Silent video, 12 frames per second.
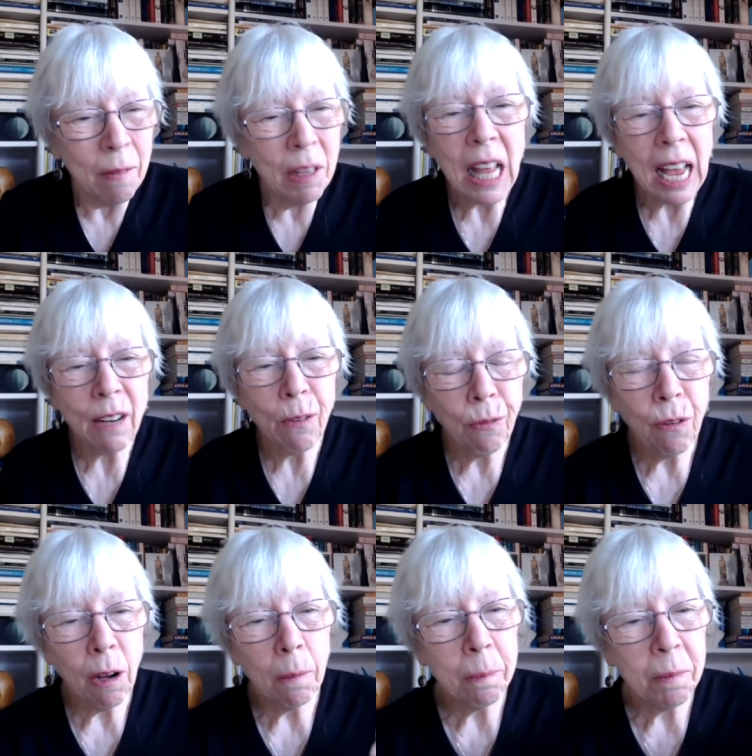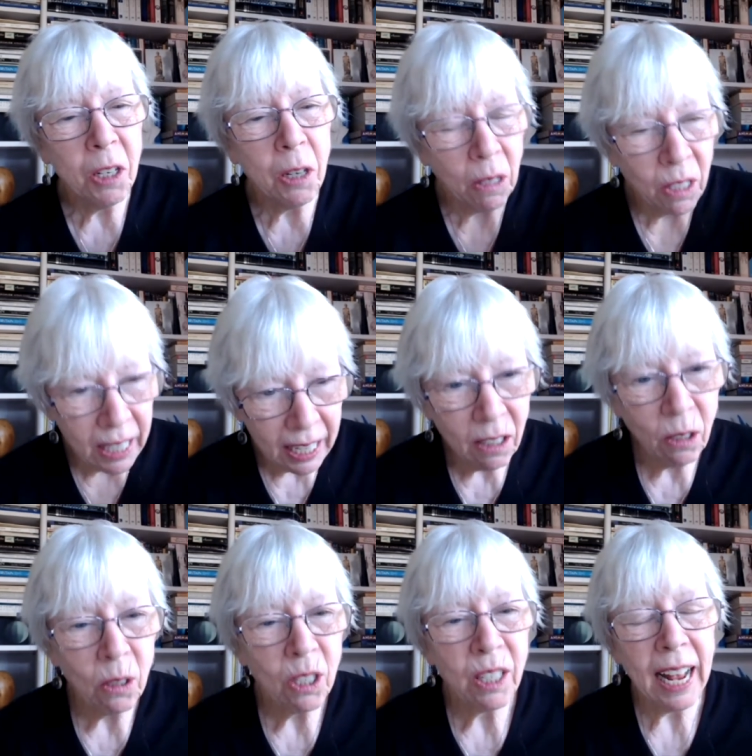led from, you know,
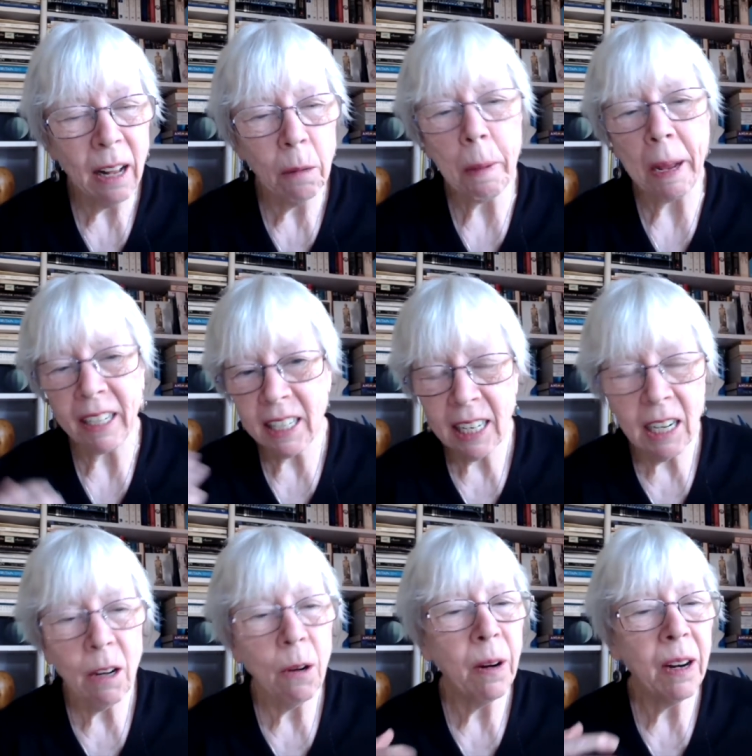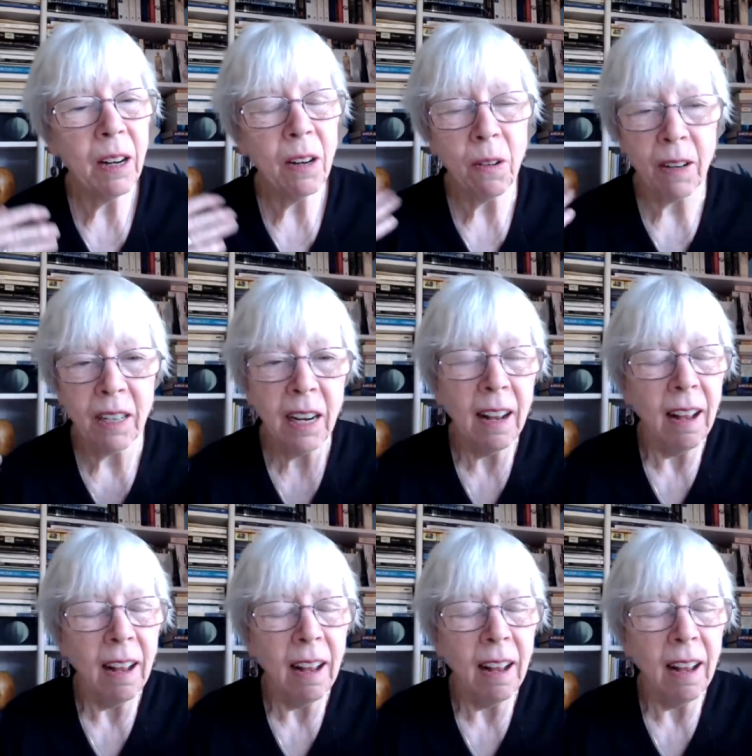single cell bacteria and